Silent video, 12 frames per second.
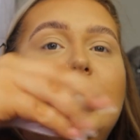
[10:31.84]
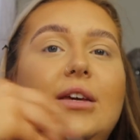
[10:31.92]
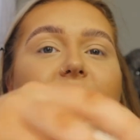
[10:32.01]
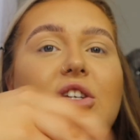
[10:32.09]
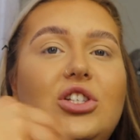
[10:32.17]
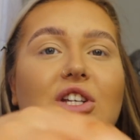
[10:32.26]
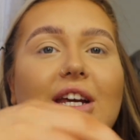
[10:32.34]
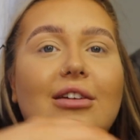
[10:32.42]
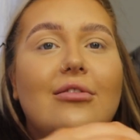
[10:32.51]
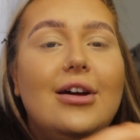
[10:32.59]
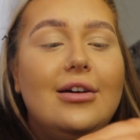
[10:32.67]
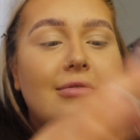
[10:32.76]
Give it a shake
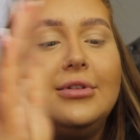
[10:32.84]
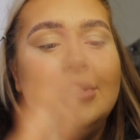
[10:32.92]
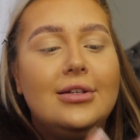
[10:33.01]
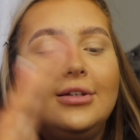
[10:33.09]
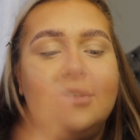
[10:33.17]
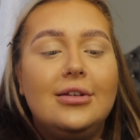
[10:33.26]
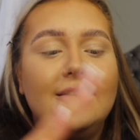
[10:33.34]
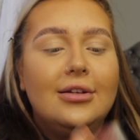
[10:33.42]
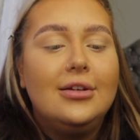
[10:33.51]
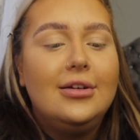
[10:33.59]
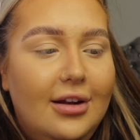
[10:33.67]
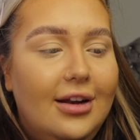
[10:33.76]
around.
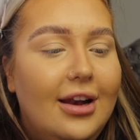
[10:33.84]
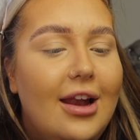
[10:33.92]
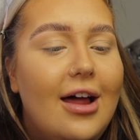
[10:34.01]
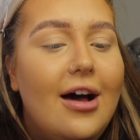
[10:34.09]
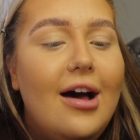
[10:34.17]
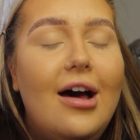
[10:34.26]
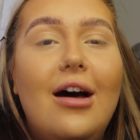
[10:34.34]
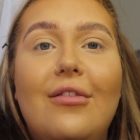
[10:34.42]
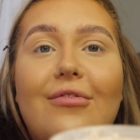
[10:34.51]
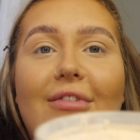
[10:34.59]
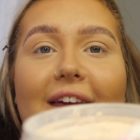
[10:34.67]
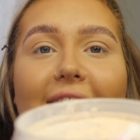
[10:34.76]

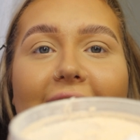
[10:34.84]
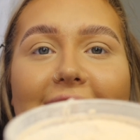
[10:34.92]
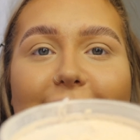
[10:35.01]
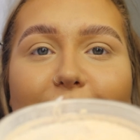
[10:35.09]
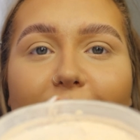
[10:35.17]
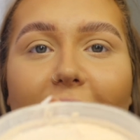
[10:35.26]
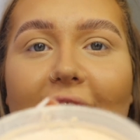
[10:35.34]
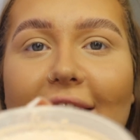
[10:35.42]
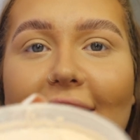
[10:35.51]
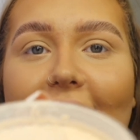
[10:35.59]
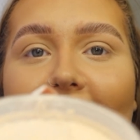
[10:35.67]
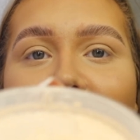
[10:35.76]
Lovely, that's more
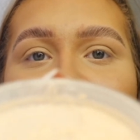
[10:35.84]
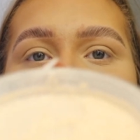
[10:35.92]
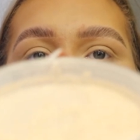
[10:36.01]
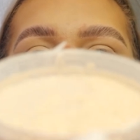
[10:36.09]
like it.